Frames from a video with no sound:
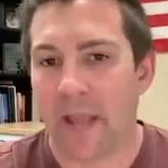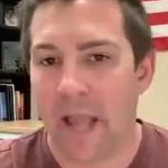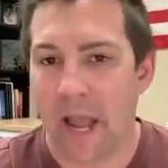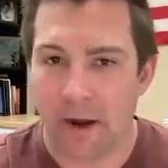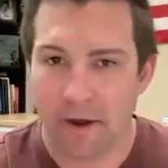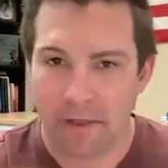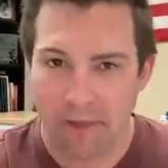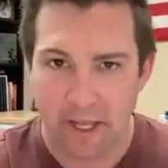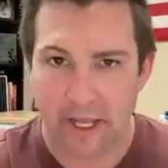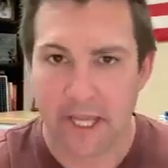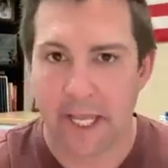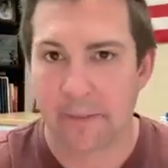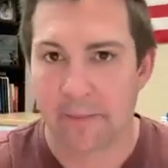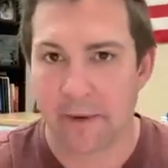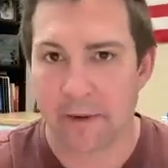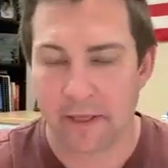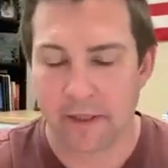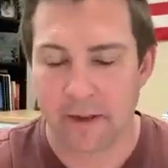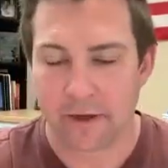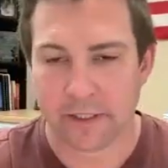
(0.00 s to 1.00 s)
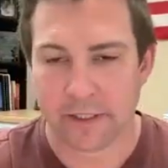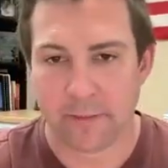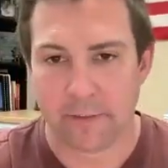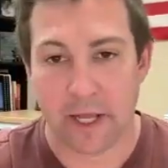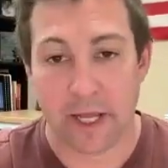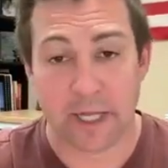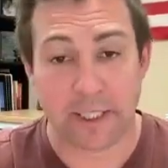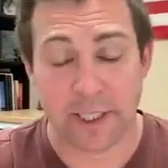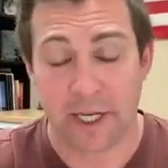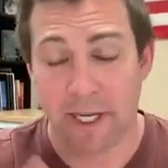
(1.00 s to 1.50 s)
How do they keep it in their
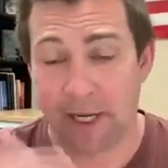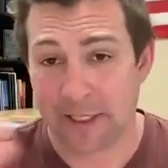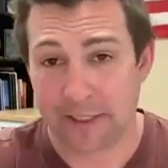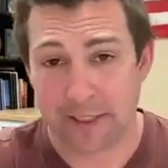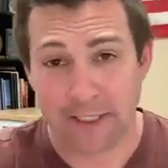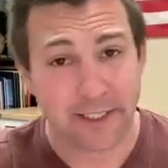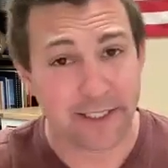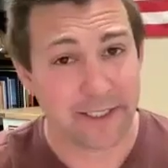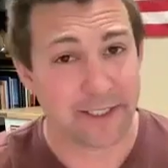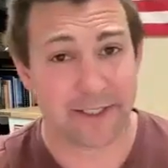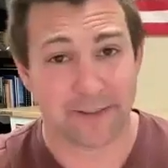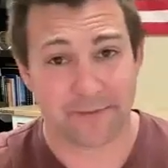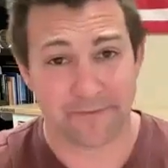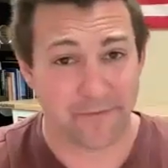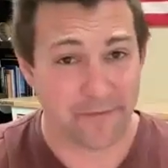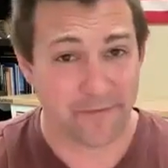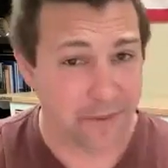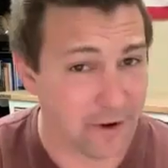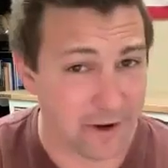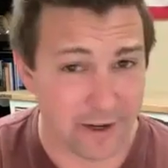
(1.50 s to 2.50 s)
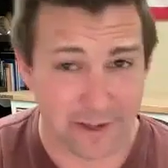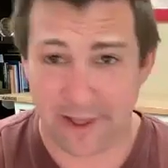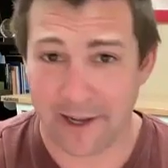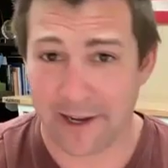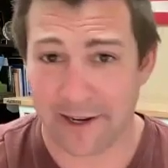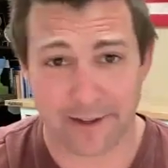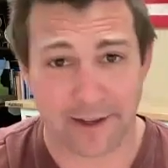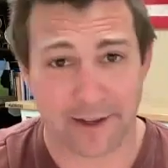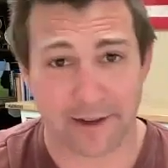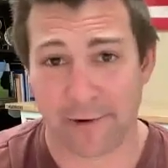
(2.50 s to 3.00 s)
supply chain? Because this is very
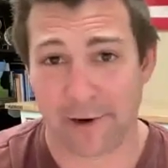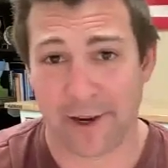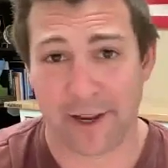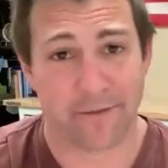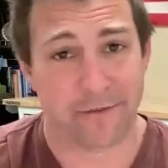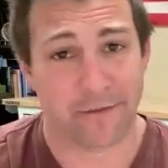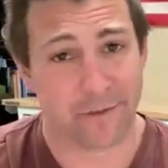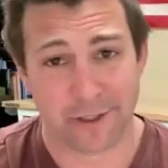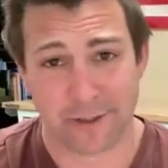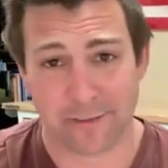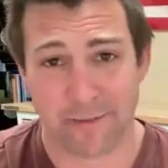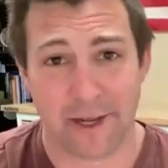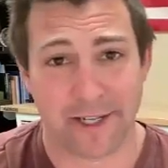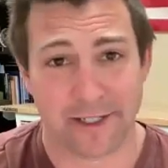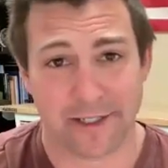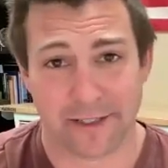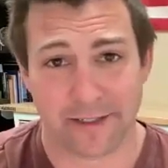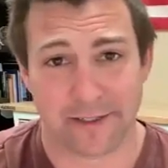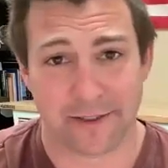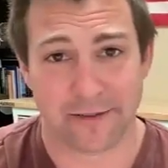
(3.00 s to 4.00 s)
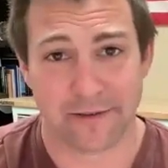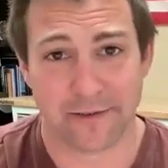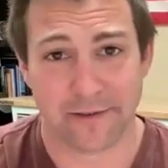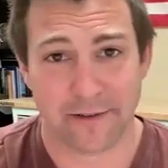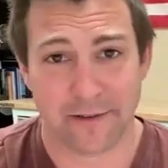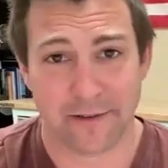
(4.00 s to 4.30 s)
likely going to influence basis